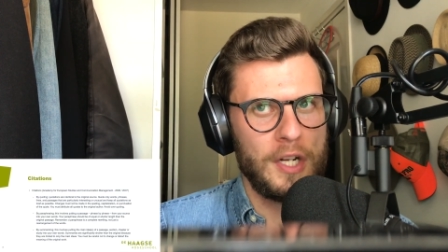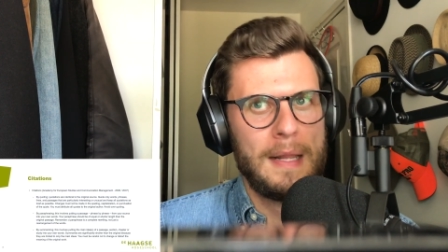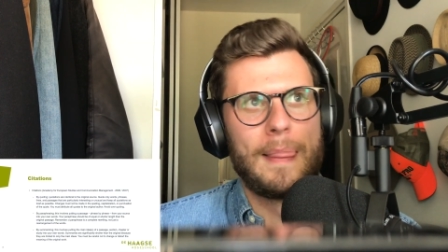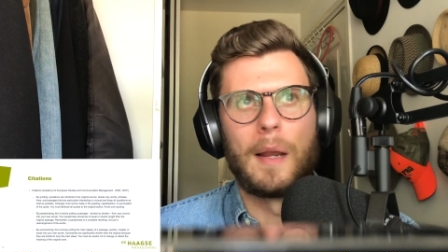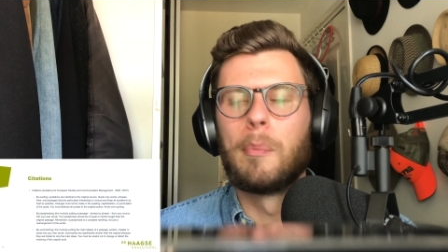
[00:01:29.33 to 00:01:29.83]

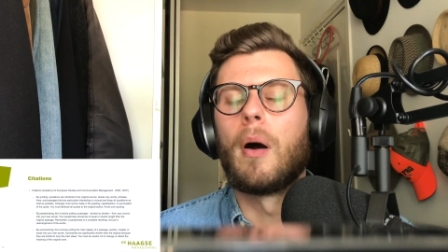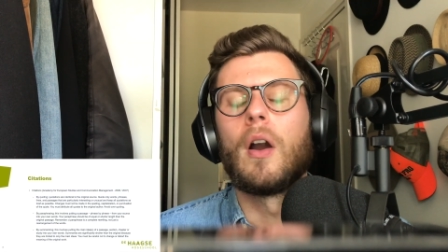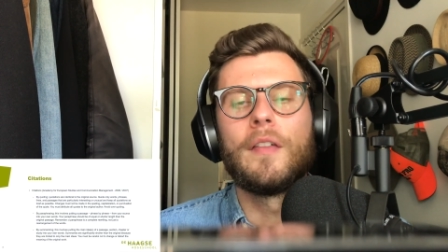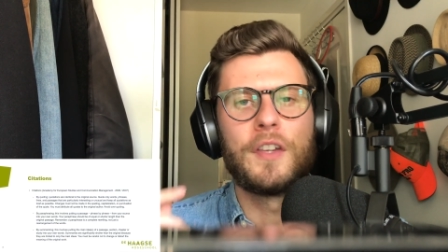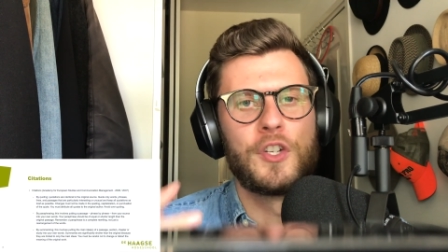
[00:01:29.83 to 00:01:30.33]
Like part of
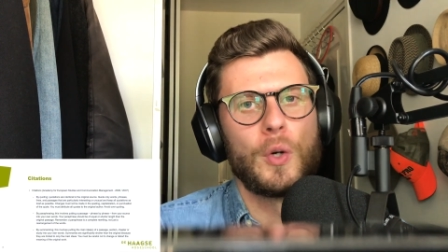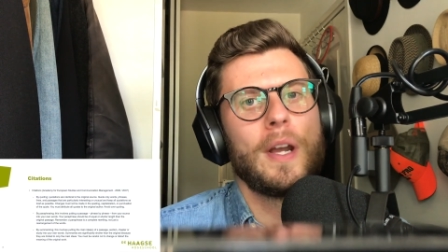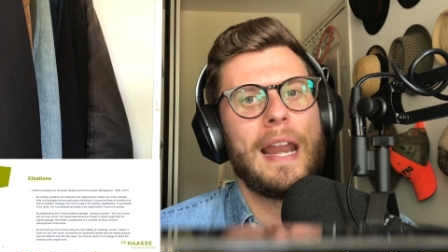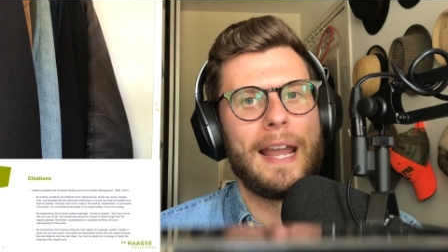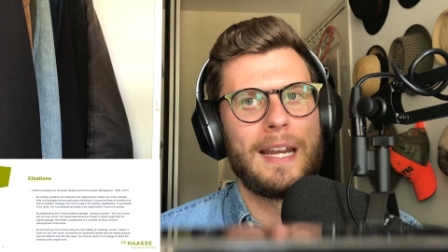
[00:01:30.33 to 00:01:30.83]
the joy in
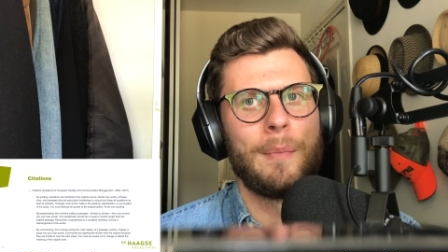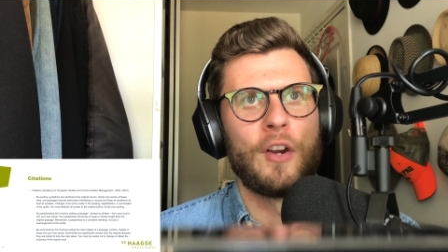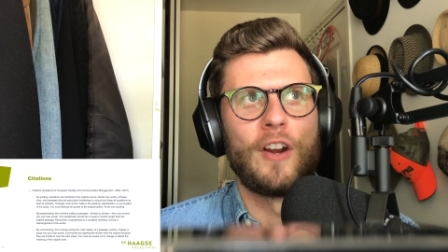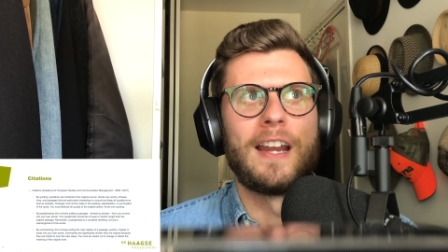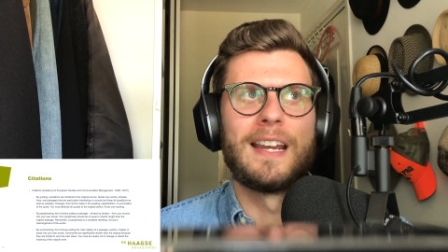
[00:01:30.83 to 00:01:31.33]
academic
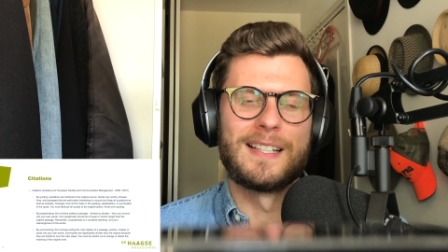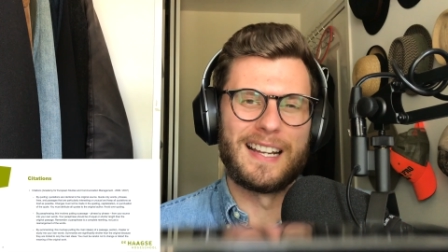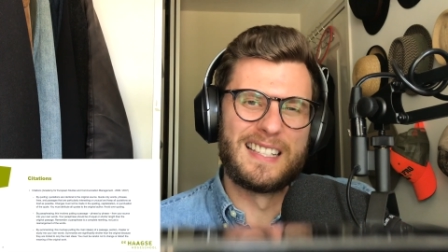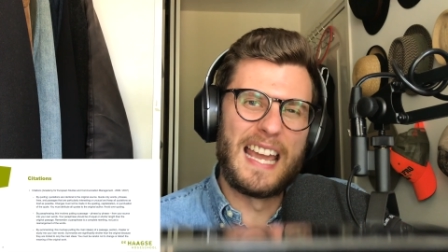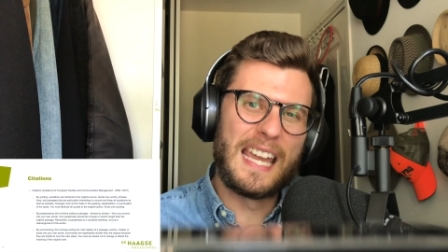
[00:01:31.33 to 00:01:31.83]
writing is like
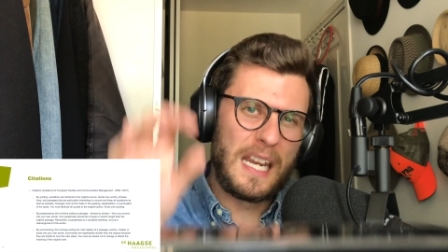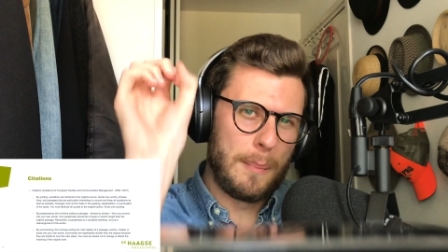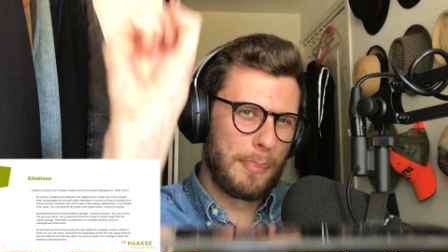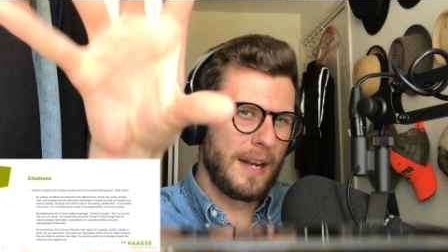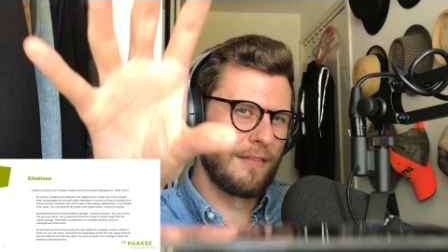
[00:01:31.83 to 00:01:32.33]
taking a
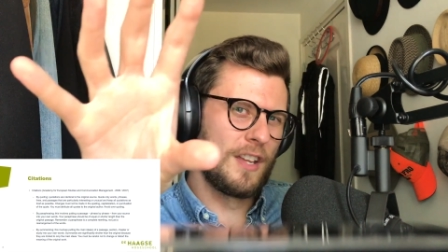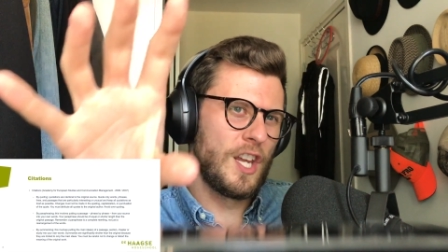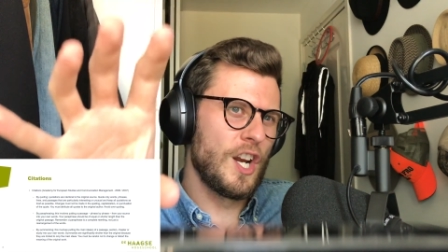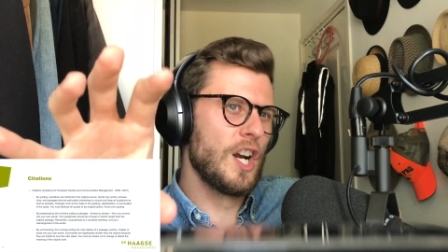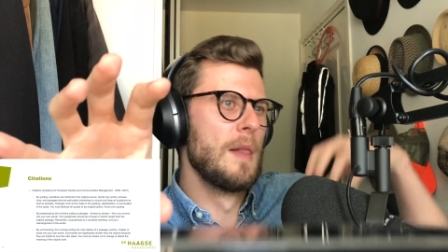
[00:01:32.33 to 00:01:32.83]
bit of
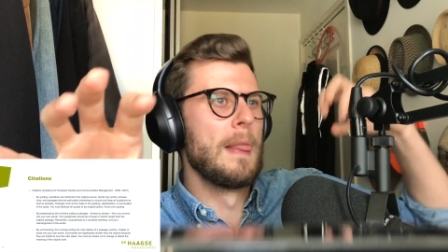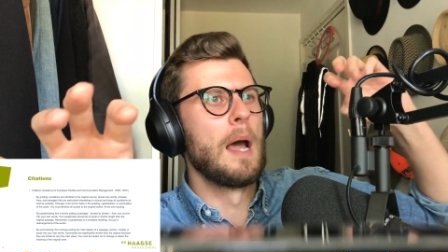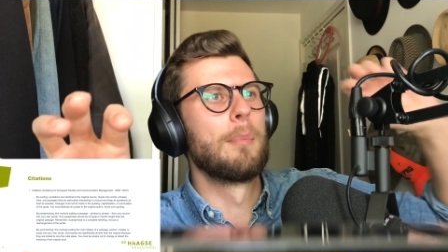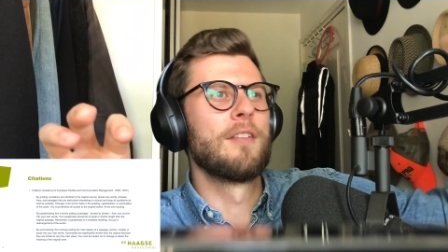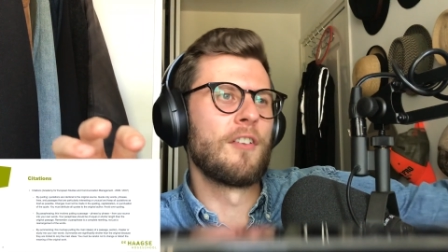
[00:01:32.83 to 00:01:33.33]
here, a
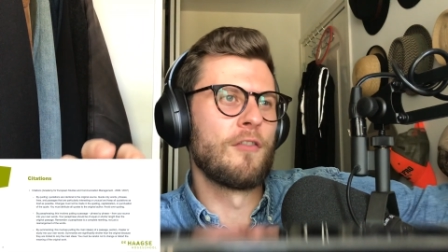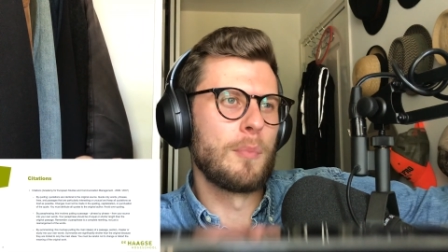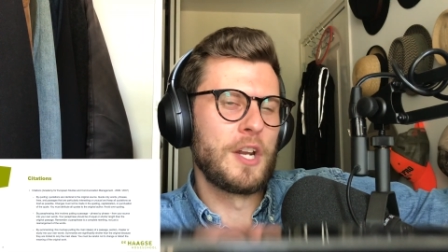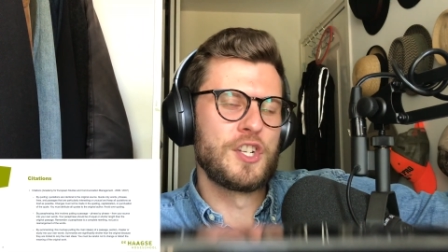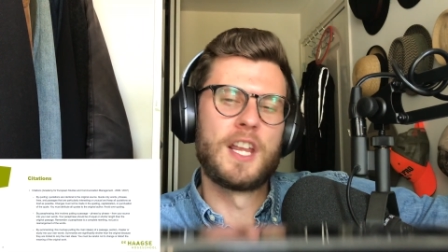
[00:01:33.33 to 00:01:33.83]
bit of
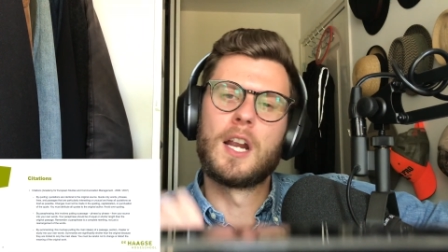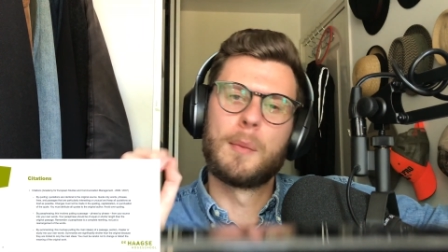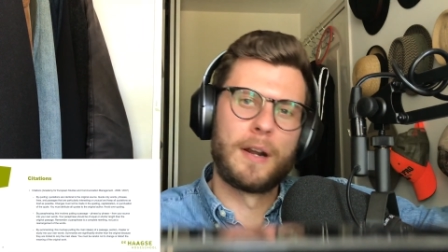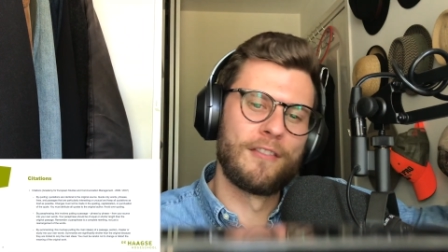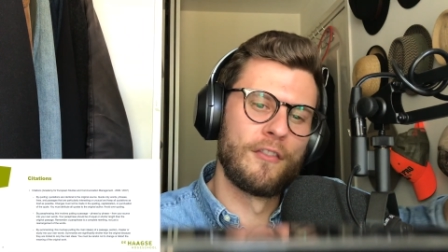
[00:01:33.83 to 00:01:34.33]
information here, a bit
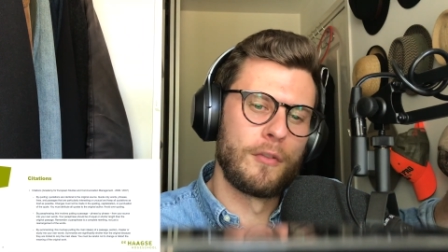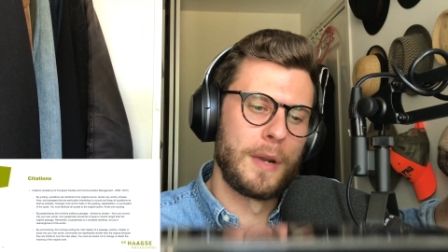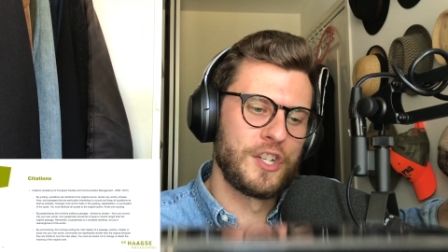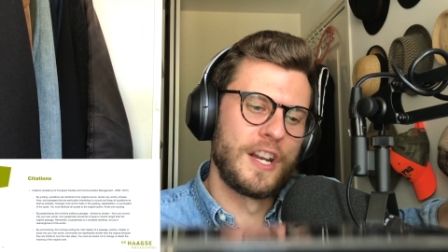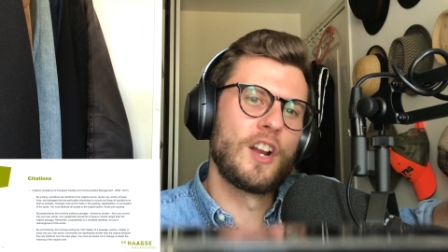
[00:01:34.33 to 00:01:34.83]
of
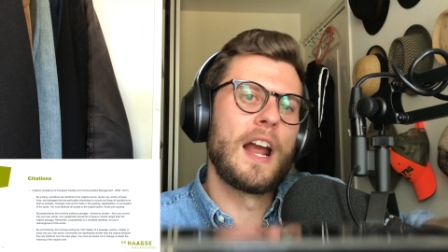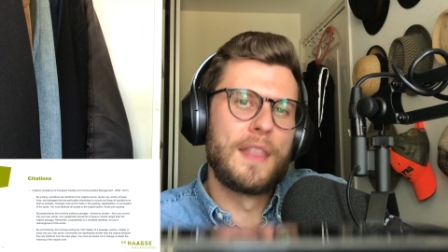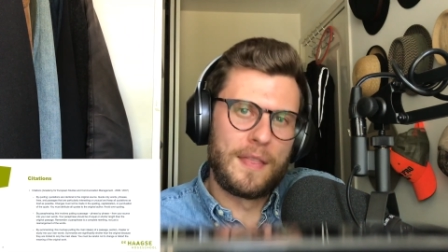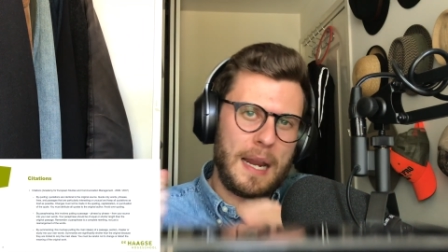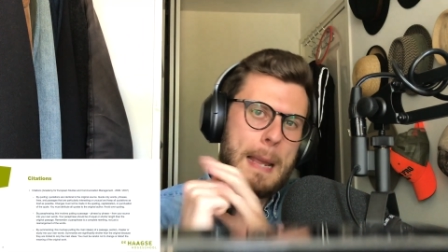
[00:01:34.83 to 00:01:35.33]
information here, and then
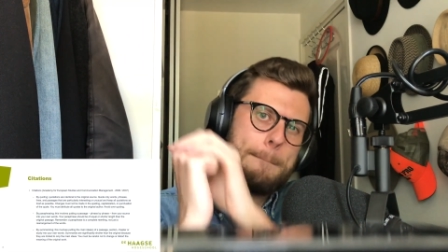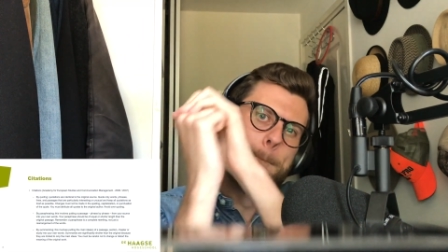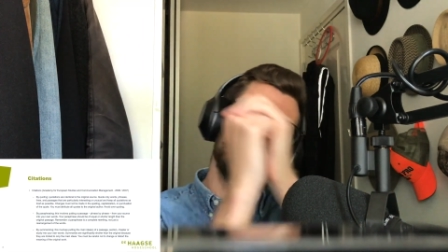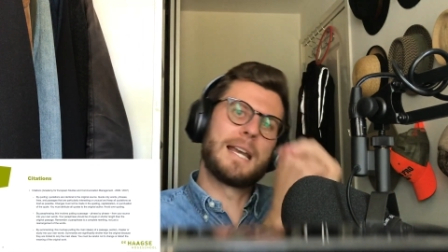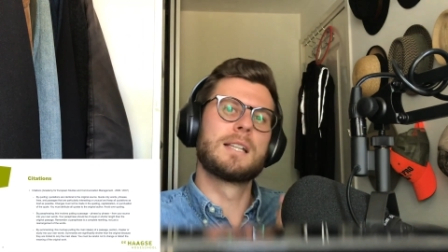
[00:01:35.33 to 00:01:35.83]
like
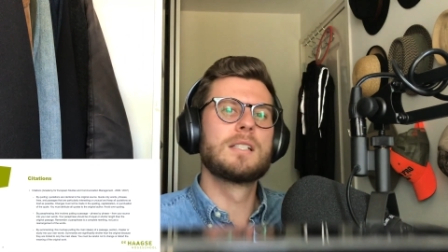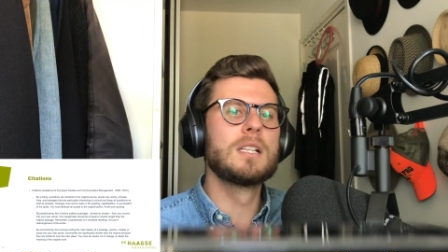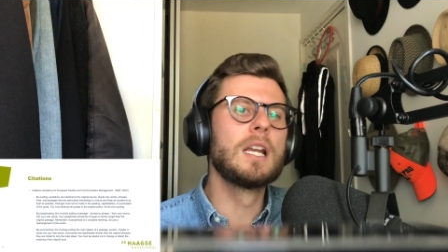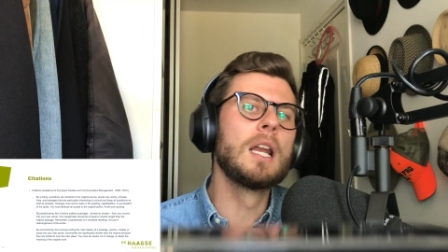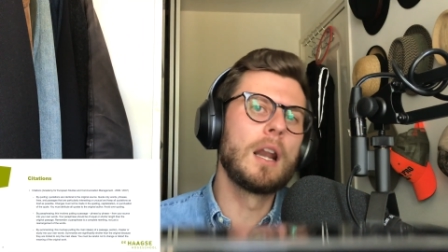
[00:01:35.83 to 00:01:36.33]

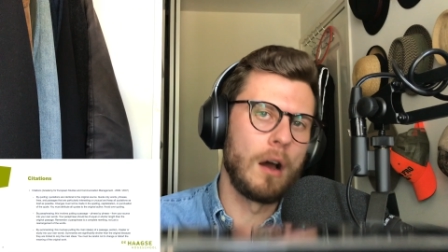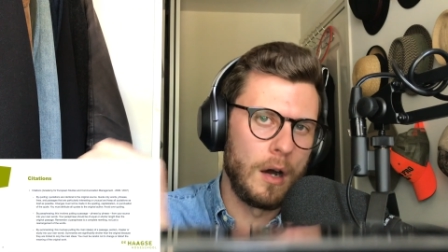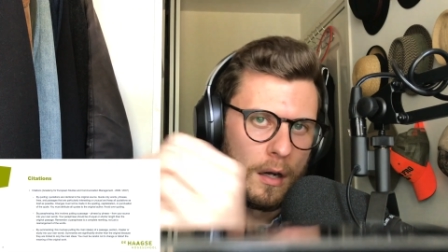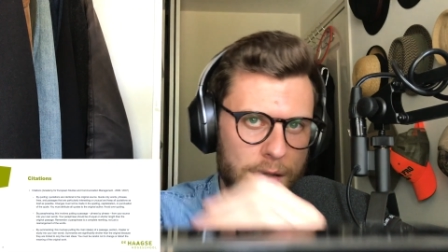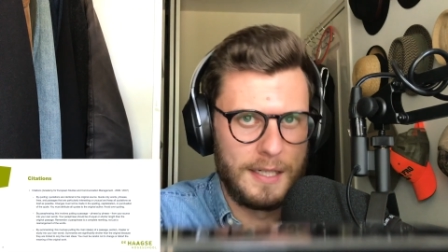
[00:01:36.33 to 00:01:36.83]
mixing it
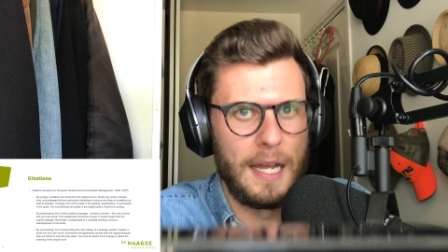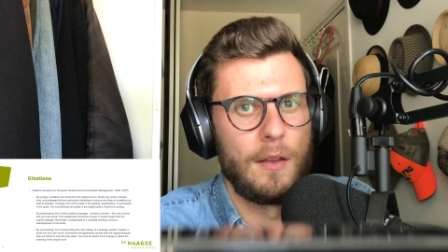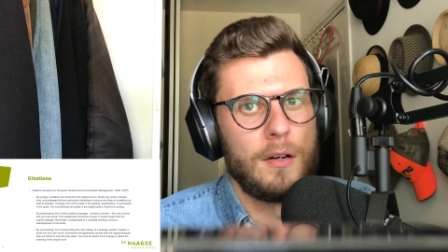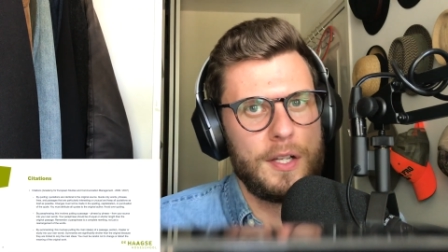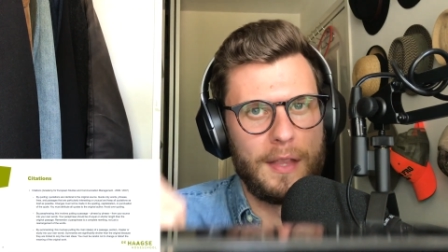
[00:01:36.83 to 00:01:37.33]
all together
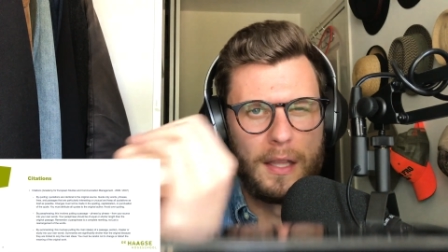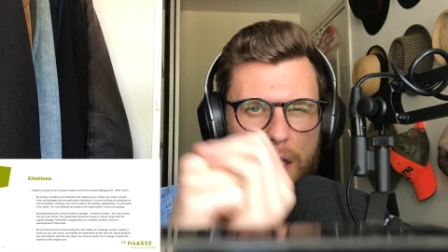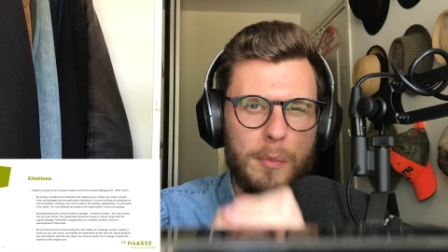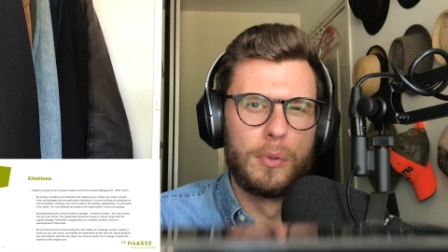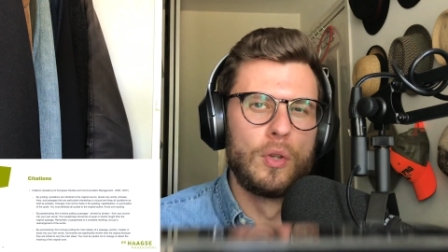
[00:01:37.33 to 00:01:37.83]
into like this
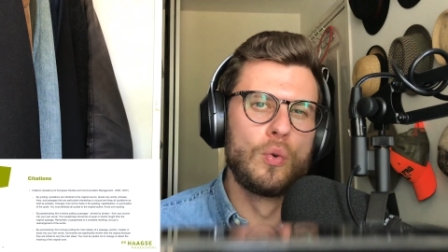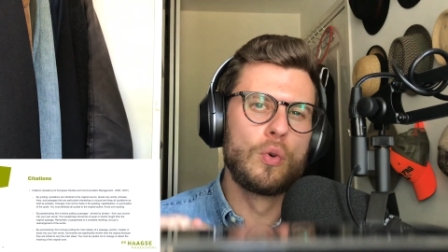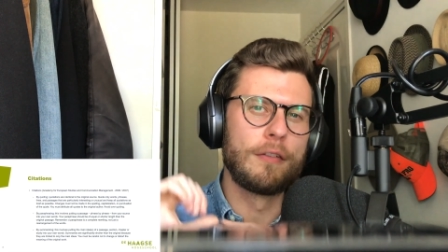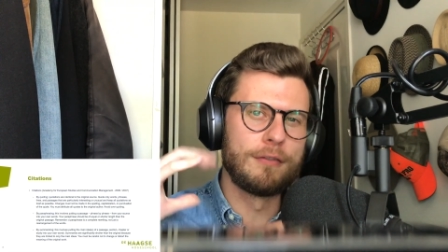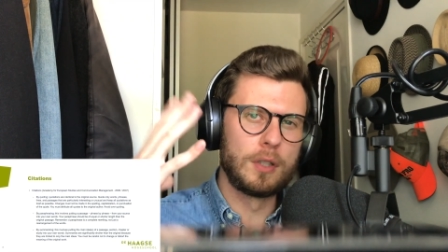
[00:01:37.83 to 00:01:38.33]

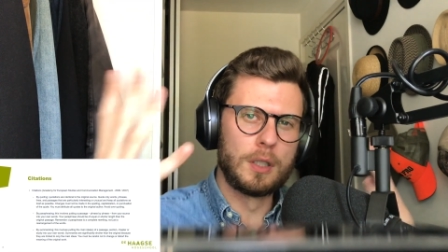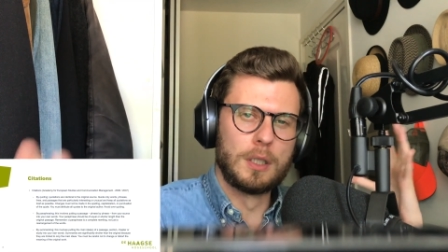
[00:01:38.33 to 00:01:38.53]
beautiful